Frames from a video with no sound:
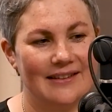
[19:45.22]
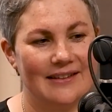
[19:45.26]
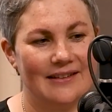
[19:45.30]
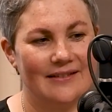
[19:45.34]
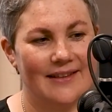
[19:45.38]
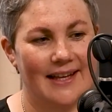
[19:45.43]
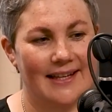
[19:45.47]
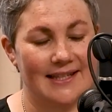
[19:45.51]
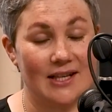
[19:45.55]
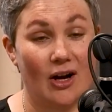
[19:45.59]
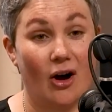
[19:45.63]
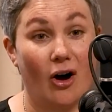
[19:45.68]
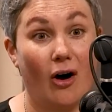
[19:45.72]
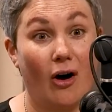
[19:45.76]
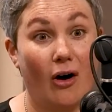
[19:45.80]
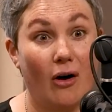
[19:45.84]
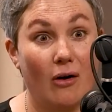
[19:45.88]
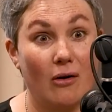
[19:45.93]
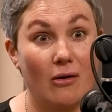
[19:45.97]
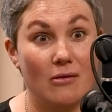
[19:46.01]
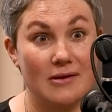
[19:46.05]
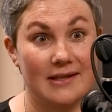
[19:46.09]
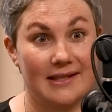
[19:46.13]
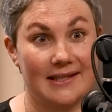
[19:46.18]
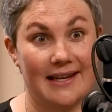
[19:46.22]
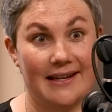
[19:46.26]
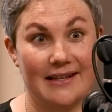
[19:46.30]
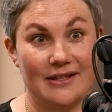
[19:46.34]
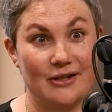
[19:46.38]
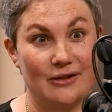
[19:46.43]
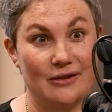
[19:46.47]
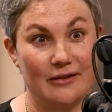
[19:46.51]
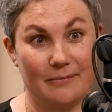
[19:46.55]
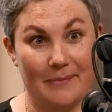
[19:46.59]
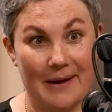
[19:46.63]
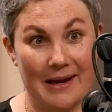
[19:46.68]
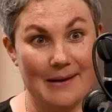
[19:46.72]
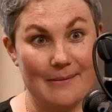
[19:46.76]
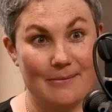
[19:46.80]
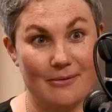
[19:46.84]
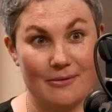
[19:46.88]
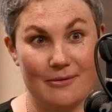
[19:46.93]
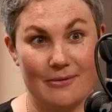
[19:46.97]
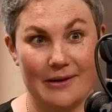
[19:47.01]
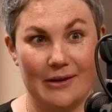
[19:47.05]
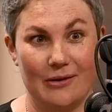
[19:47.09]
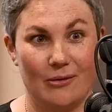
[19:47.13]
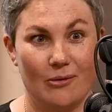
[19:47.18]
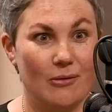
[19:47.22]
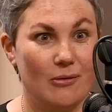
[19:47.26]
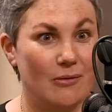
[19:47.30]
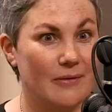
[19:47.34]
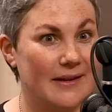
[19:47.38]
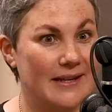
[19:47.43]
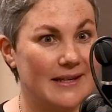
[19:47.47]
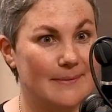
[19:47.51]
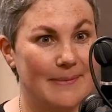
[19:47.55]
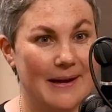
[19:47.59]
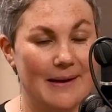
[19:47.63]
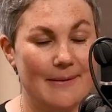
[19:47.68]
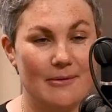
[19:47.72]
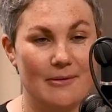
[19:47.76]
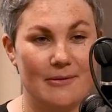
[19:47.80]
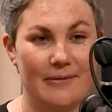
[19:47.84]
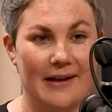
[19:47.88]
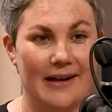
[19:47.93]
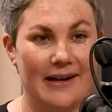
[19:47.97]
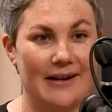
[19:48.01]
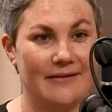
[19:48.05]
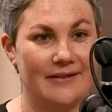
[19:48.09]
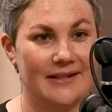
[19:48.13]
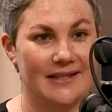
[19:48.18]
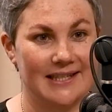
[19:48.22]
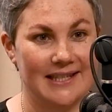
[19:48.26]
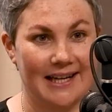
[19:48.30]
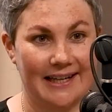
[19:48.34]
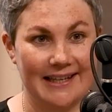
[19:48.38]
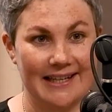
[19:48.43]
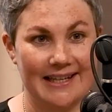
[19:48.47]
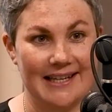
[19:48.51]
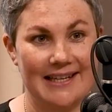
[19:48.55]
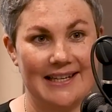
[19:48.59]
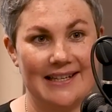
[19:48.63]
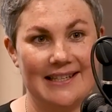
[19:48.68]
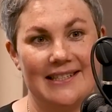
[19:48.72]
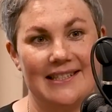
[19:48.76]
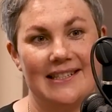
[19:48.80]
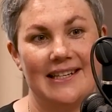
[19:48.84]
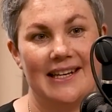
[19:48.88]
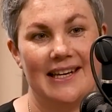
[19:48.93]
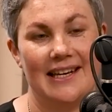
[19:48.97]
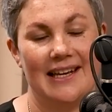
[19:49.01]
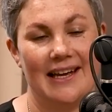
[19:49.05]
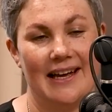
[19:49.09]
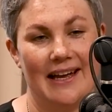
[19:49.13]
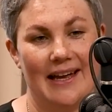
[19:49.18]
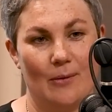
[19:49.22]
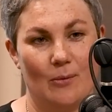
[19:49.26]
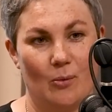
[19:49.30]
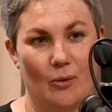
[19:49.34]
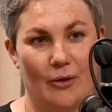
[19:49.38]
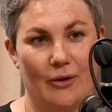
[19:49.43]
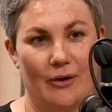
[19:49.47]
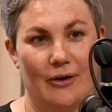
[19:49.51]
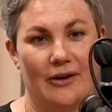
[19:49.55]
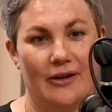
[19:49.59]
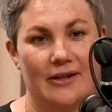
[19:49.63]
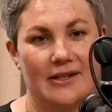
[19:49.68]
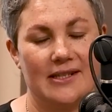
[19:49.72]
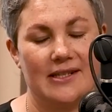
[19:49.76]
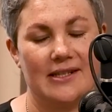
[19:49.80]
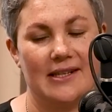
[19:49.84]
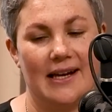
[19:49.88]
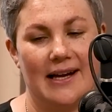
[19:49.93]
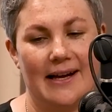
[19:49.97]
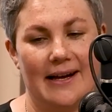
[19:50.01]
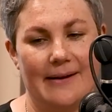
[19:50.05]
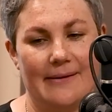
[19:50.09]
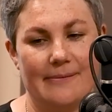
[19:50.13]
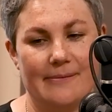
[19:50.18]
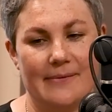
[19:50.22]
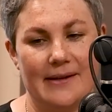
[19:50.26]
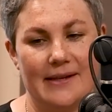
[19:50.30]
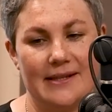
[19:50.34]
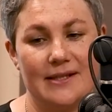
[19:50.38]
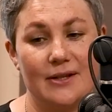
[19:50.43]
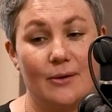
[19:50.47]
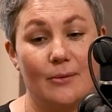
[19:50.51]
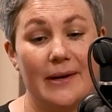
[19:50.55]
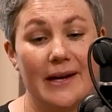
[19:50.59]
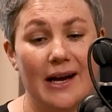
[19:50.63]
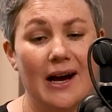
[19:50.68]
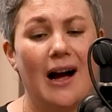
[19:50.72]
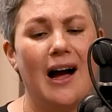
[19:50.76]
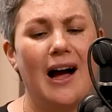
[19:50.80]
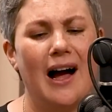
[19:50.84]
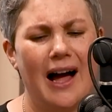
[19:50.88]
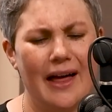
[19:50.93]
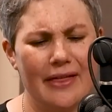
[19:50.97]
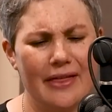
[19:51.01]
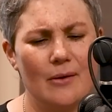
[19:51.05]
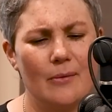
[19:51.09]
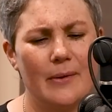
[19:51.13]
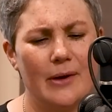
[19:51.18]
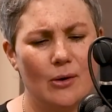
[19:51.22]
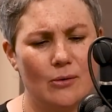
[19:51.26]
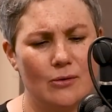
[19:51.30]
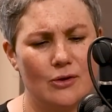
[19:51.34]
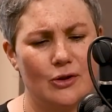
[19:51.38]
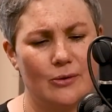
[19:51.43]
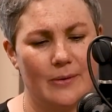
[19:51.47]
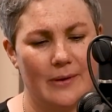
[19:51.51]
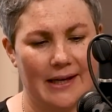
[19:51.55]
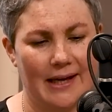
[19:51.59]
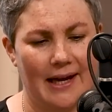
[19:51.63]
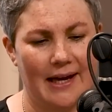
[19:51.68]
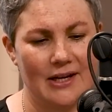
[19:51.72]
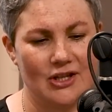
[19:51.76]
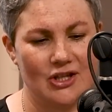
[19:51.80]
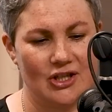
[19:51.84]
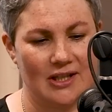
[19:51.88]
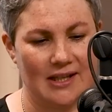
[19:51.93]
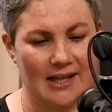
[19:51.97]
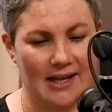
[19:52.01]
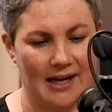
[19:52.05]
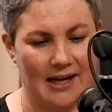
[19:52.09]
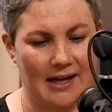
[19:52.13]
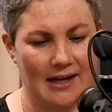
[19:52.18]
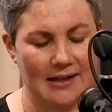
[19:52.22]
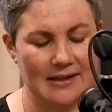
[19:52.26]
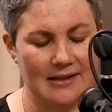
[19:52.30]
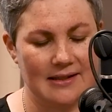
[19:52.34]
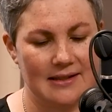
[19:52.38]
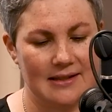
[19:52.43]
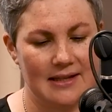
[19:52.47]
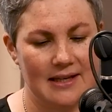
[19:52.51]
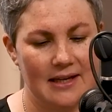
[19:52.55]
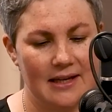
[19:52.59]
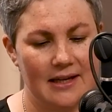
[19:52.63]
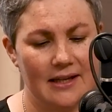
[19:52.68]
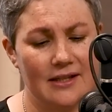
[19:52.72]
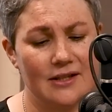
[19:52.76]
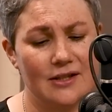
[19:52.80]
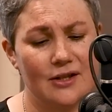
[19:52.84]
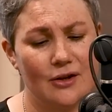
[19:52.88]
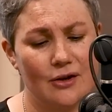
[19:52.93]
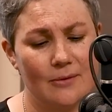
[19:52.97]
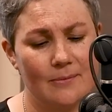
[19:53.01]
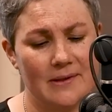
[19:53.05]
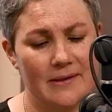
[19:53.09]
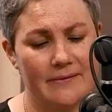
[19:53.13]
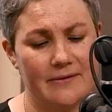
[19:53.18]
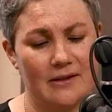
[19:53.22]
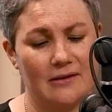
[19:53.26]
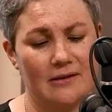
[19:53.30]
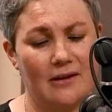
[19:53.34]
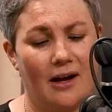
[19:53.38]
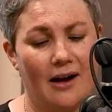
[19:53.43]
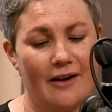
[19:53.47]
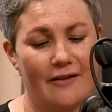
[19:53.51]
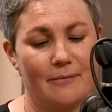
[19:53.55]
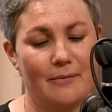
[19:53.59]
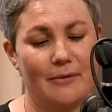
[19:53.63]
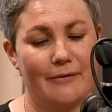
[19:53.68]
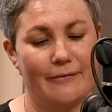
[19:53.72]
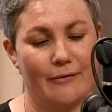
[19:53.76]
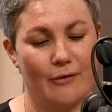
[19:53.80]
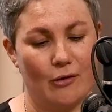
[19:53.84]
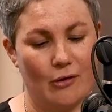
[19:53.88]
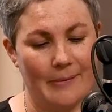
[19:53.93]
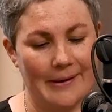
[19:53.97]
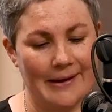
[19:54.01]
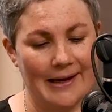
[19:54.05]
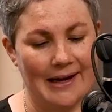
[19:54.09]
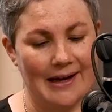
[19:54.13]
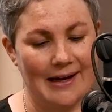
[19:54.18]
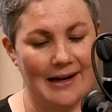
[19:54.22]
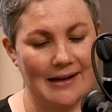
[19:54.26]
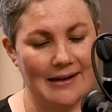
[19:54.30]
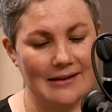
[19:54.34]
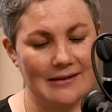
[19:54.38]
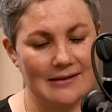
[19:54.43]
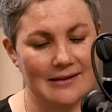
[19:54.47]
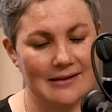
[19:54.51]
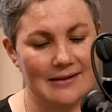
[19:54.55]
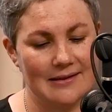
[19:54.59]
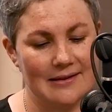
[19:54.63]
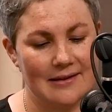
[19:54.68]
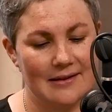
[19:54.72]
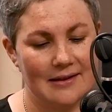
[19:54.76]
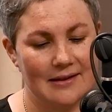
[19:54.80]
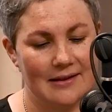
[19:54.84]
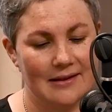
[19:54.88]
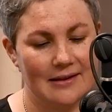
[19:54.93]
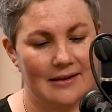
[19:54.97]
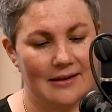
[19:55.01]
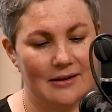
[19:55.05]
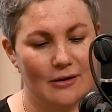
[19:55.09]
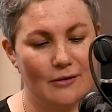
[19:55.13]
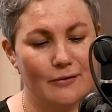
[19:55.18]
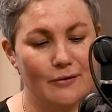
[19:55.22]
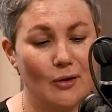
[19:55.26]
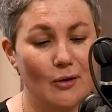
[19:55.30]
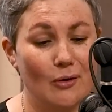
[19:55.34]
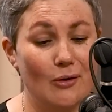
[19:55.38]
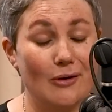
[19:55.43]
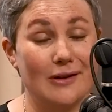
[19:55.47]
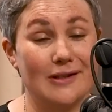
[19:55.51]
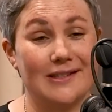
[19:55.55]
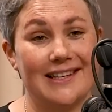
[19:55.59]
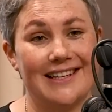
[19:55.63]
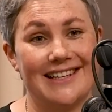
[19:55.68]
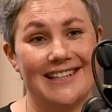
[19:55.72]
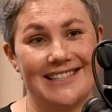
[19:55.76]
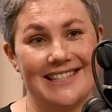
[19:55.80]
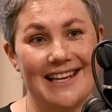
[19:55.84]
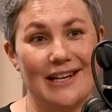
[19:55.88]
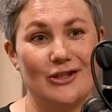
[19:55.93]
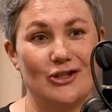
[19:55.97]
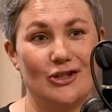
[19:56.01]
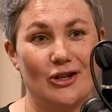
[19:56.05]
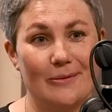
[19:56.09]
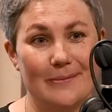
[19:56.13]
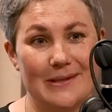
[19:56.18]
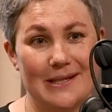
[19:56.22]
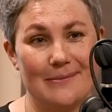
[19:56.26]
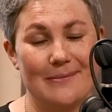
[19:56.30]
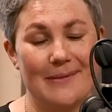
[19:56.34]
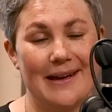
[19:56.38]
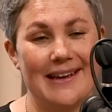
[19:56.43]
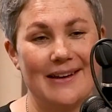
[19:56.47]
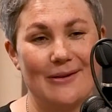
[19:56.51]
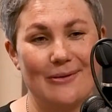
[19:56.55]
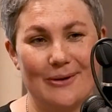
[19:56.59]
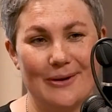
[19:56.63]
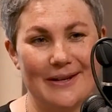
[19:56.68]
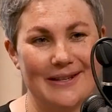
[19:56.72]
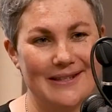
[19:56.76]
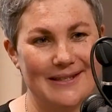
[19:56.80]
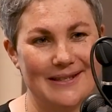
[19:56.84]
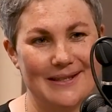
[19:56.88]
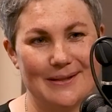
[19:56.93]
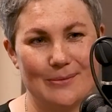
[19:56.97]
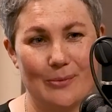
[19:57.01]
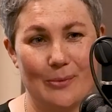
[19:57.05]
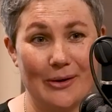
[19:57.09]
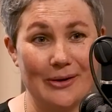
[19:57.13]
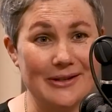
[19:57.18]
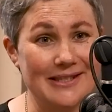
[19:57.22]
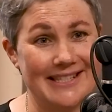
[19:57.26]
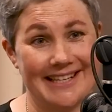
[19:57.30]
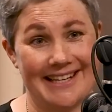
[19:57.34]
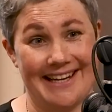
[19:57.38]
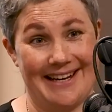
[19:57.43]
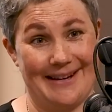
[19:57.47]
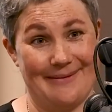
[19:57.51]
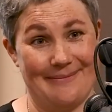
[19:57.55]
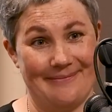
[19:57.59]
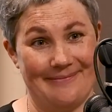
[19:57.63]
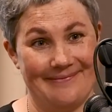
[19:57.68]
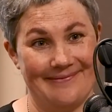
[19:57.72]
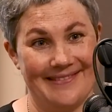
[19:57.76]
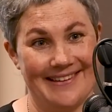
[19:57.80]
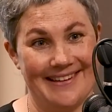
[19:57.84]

That's a whole sector of people, and all these people that have studied and worked. And so I think we all do engage in the arts. In terms of the live performing arts, of course, it's our job to make audiences want to come.